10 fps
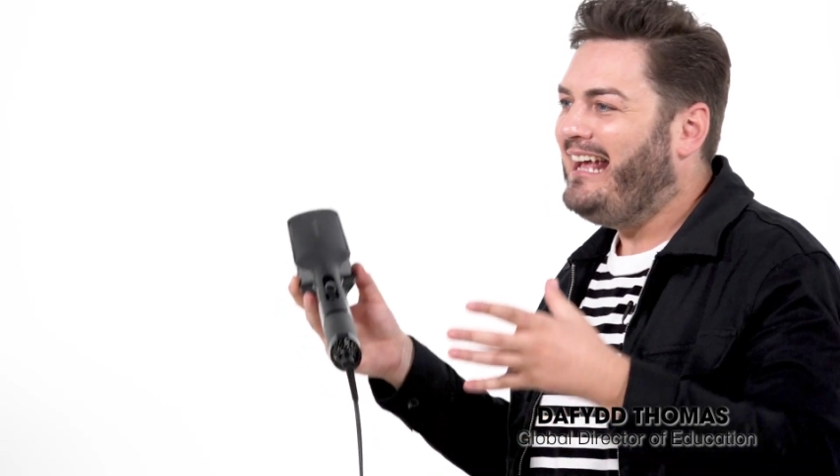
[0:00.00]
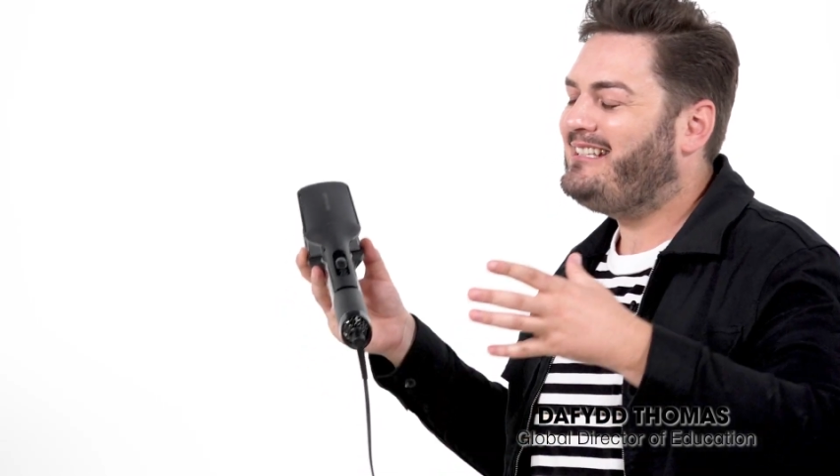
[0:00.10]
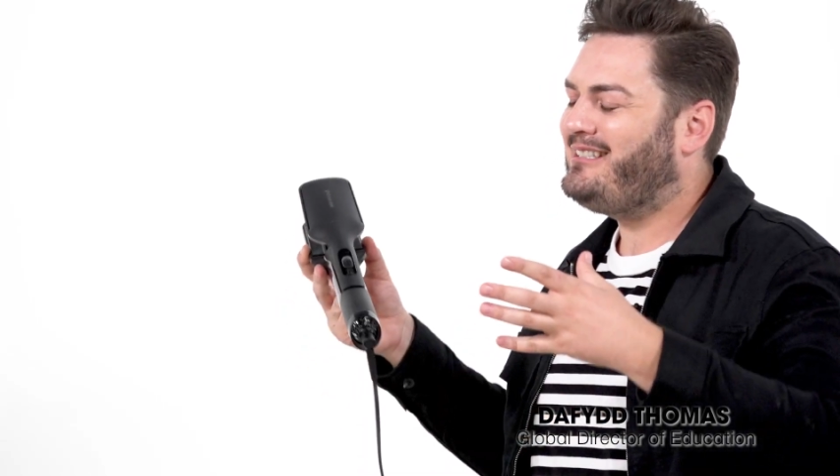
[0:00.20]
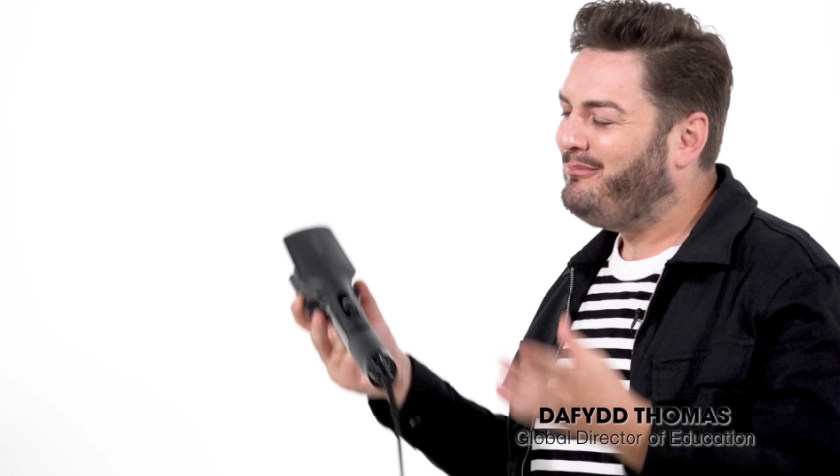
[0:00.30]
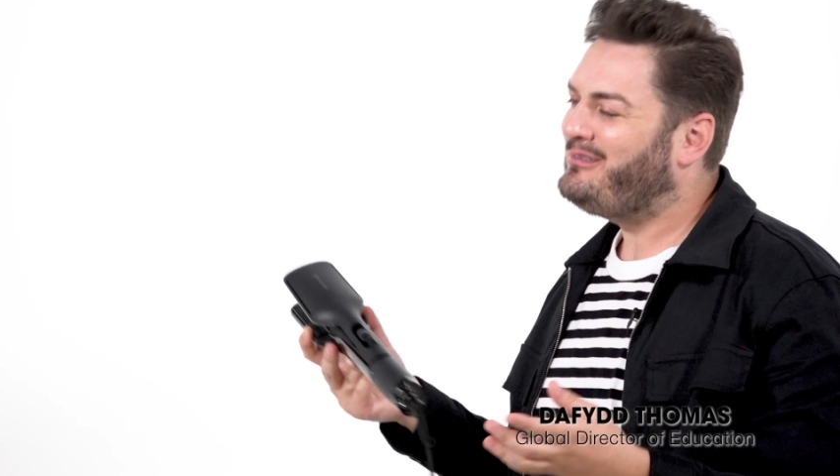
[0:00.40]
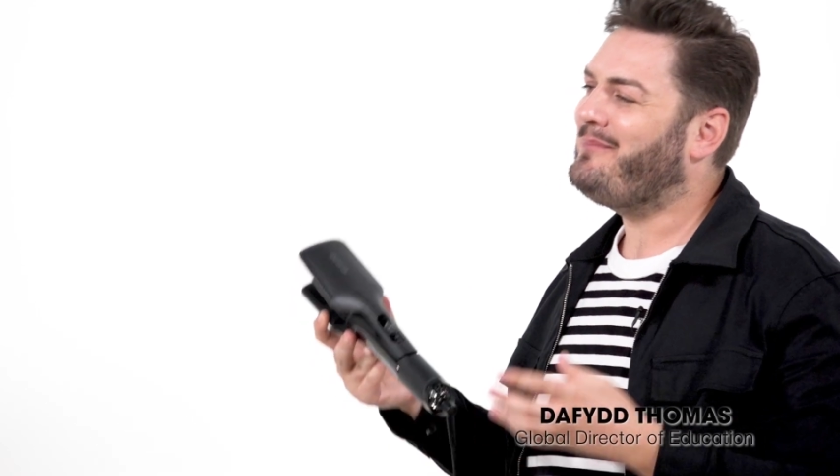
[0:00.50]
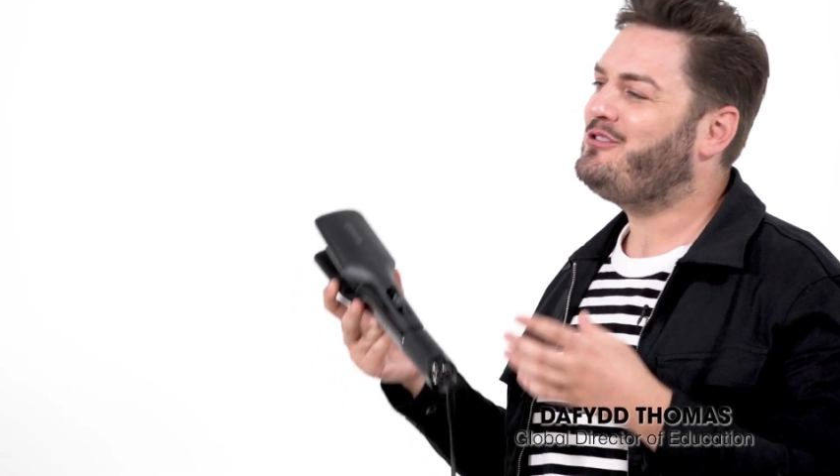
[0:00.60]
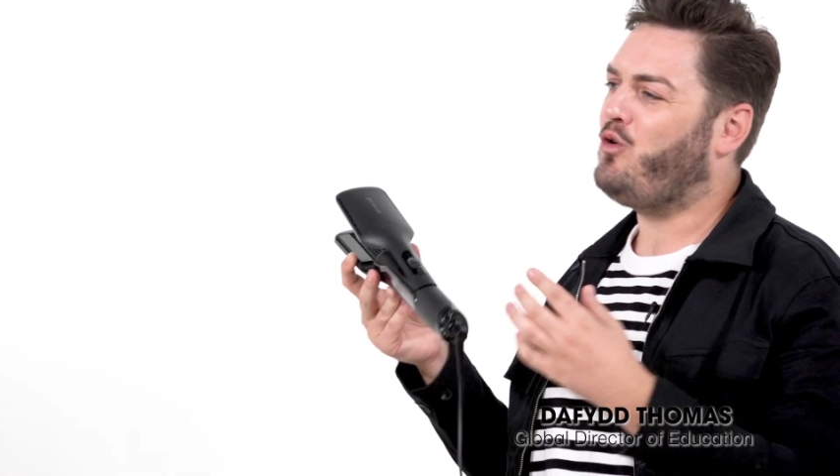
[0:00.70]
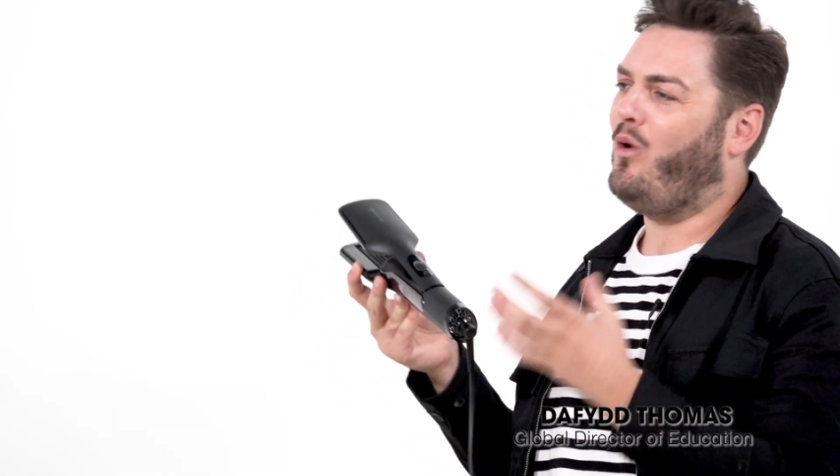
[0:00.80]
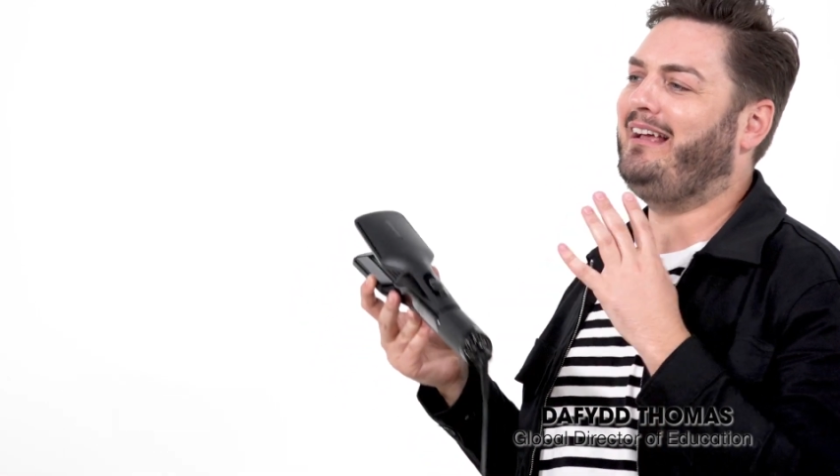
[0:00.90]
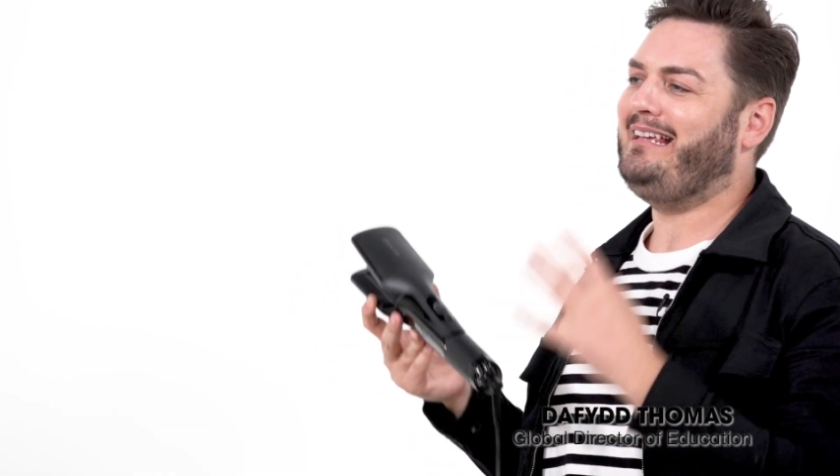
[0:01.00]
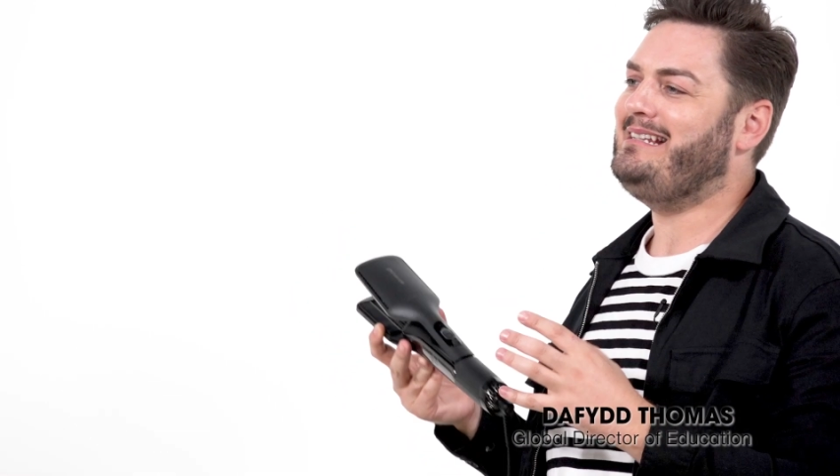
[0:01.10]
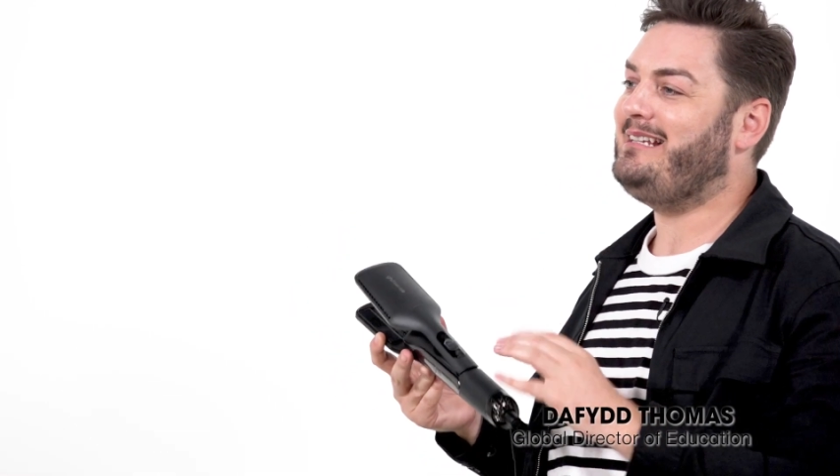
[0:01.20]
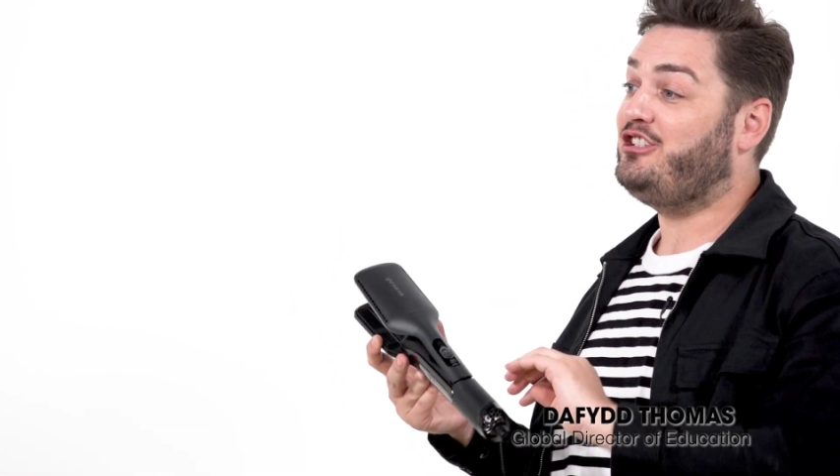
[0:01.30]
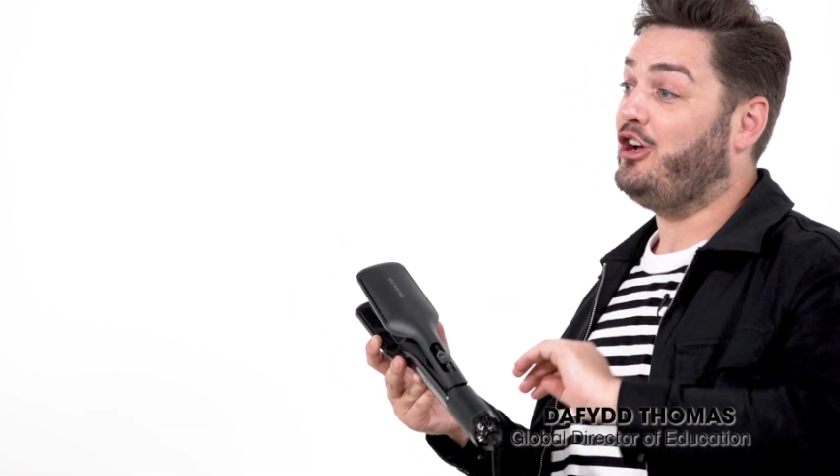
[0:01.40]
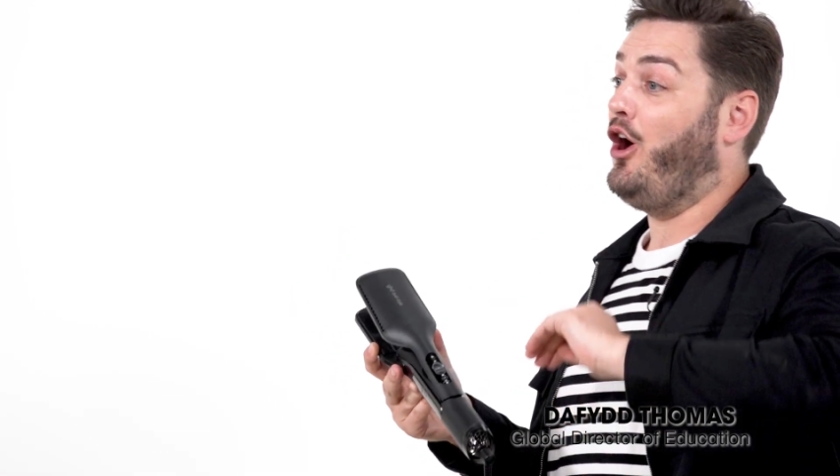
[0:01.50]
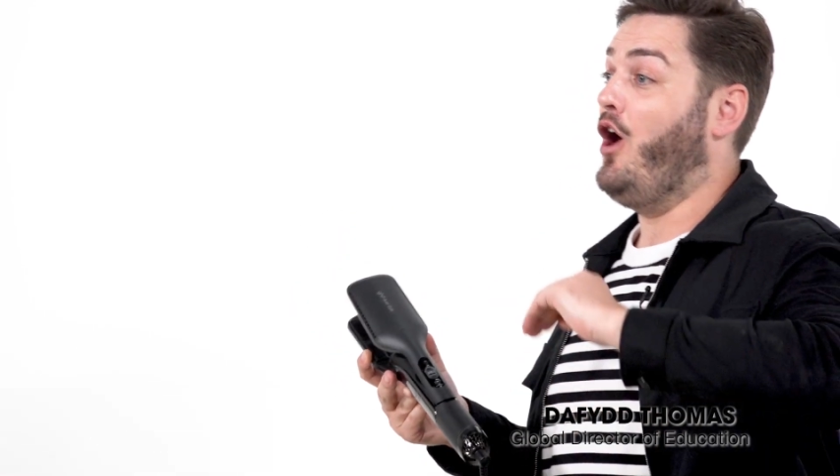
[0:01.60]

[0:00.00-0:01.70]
it's sometimes quite easy to